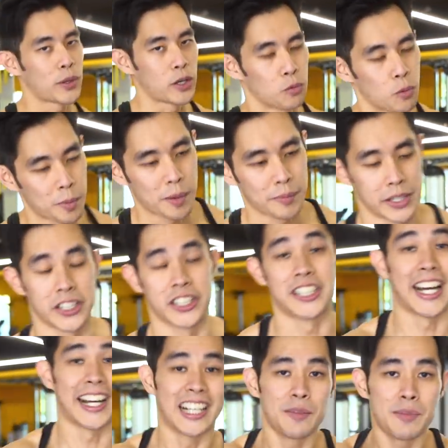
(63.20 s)
way to warm up is
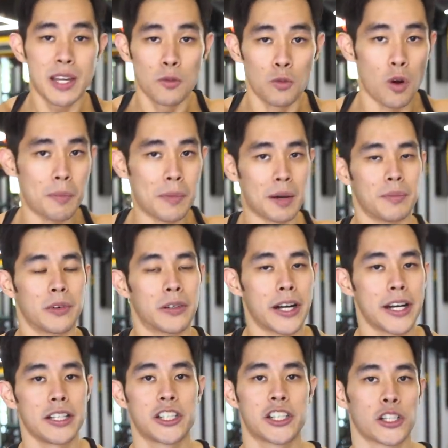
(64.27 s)
dynamic warm up,
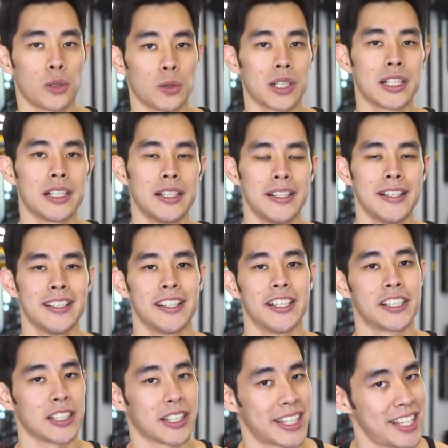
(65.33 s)
right? Shoulder
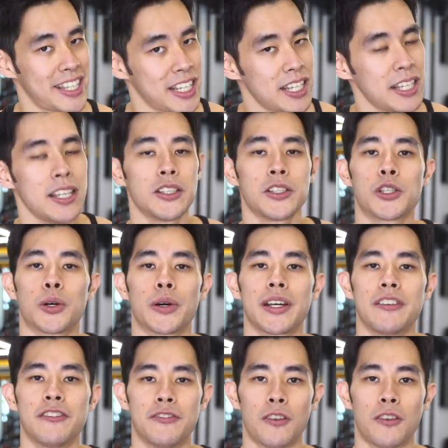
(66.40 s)
is a key joint